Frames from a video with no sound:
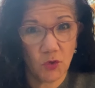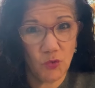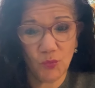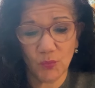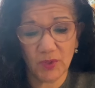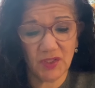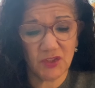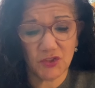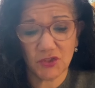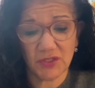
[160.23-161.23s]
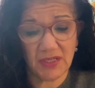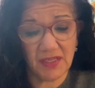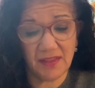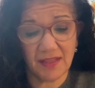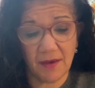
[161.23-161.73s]
You really shouldn't
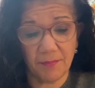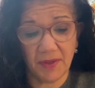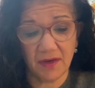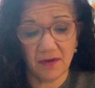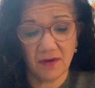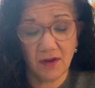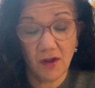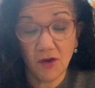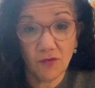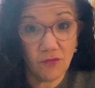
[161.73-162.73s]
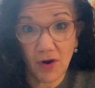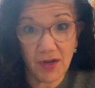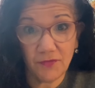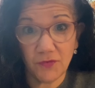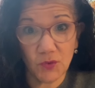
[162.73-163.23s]
eat that, Ben.
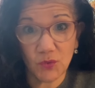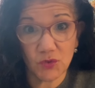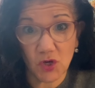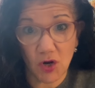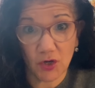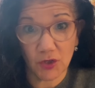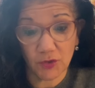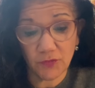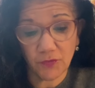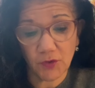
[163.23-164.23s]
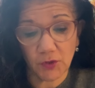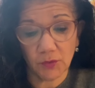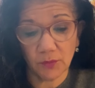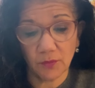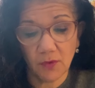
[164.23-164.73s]
Fried foods aren't good for
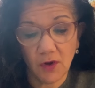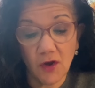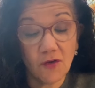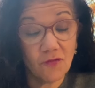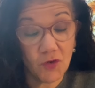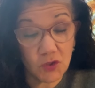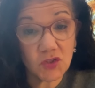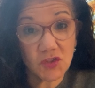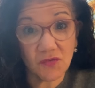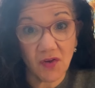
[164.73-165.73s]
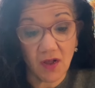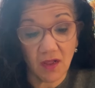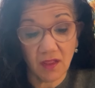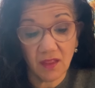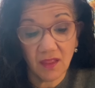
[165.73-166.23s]
you. First of
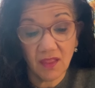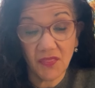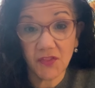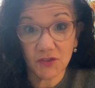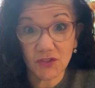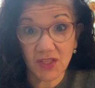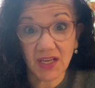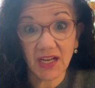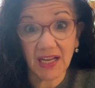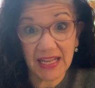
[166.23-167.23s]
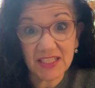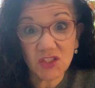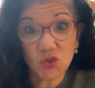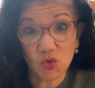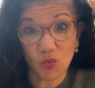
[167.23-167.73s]
all, there's the
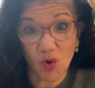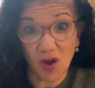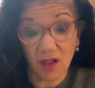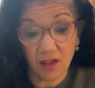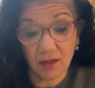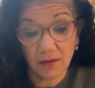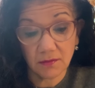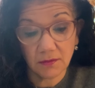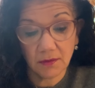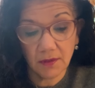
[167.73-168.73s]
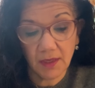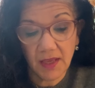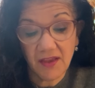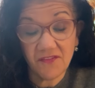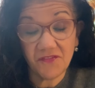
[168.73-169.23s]
cholesterol.
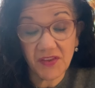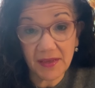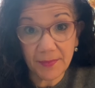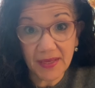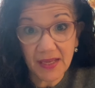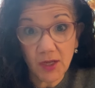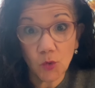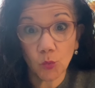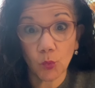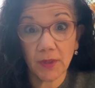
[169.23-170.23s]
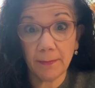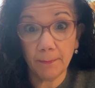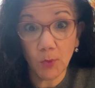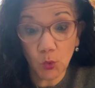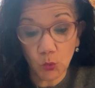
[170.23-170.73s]
Phoebe
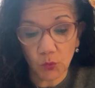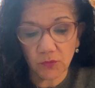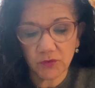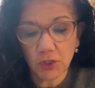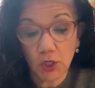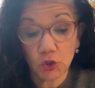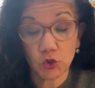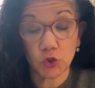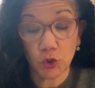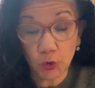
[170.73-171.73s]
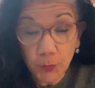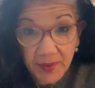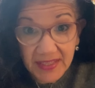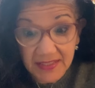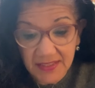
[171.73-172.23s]
removed two
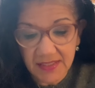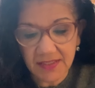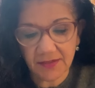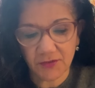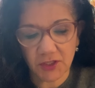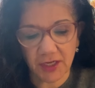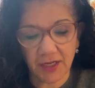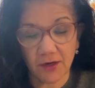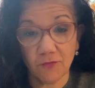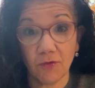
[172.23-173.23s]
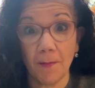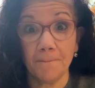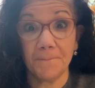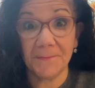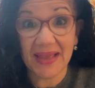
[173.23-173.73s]
pieces of chicken from
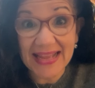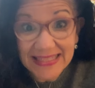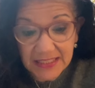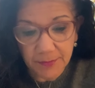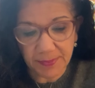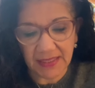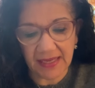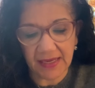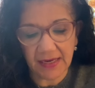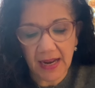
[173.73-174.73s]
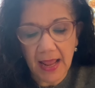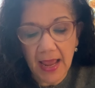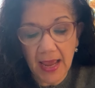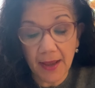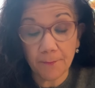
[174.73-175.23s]
Ben's plate
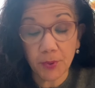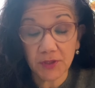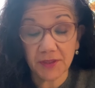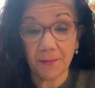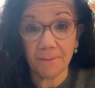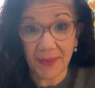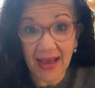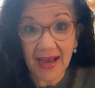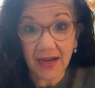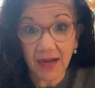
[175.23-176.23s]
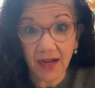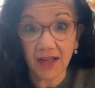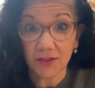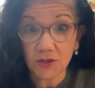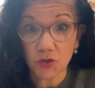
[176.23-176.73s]
and put them back
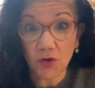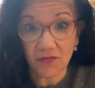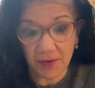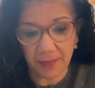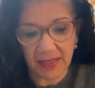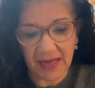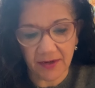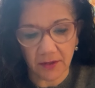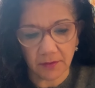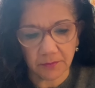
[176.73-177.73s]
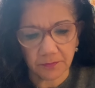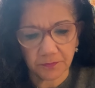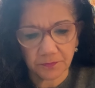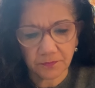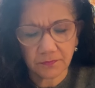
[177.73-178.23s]
on the serving platter.
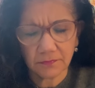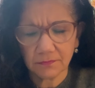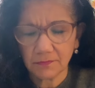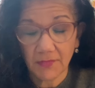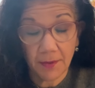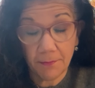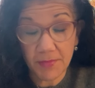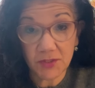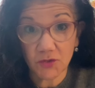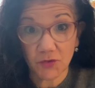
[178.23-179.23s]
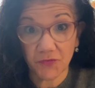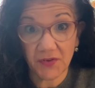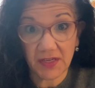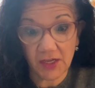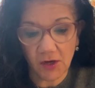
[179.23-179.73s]
Mr.
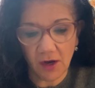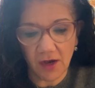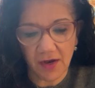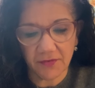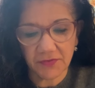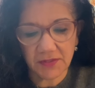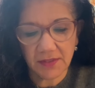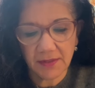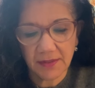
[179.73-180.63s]
Finney coughed.